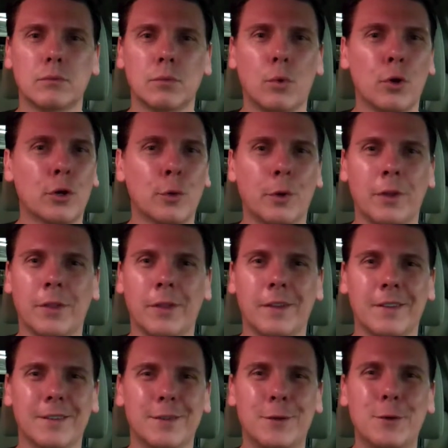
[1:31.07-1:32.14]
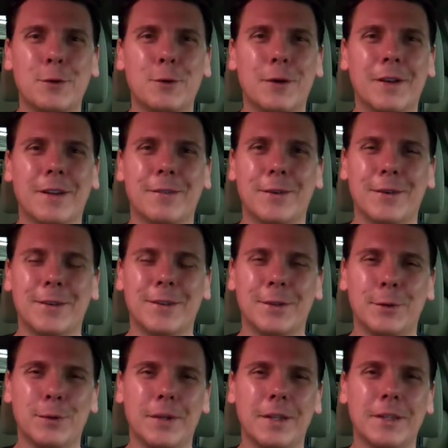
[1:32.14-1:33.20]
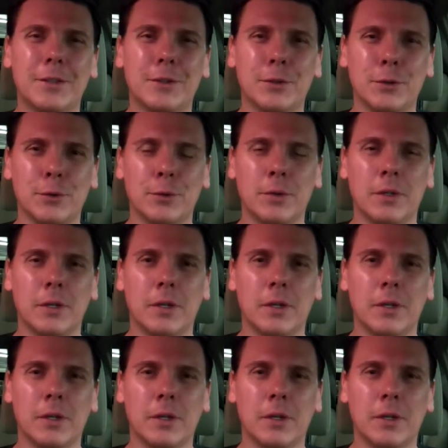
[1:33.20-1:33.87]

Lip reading: Work with it. Do whatever you need to